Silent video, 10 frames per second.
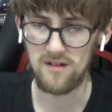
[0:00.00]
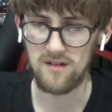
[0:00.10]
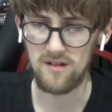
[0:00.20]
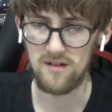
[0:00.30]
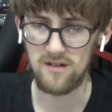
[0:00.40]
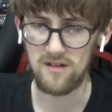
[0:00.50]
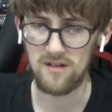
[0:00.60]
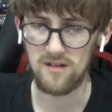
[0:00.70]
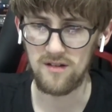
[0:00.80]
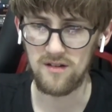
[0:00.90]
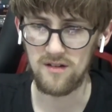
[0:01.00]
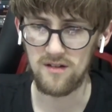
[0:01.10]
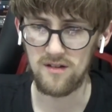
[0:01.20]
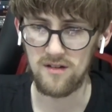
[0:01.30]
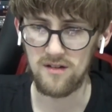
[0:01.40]
Smelly
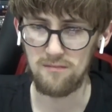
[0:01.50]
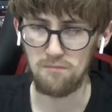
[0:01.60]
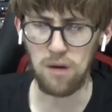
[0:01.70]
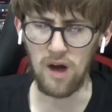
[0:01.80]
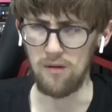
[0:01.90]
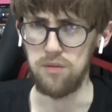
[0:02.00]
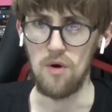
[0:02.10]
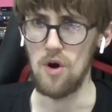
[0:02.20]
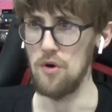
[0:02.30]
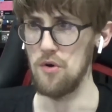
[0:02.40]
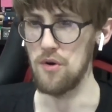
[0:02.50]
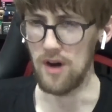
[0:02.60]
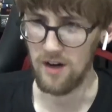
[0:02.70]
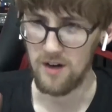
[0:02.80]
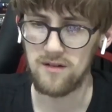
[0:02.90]
head.
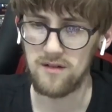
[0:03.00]
Whoa!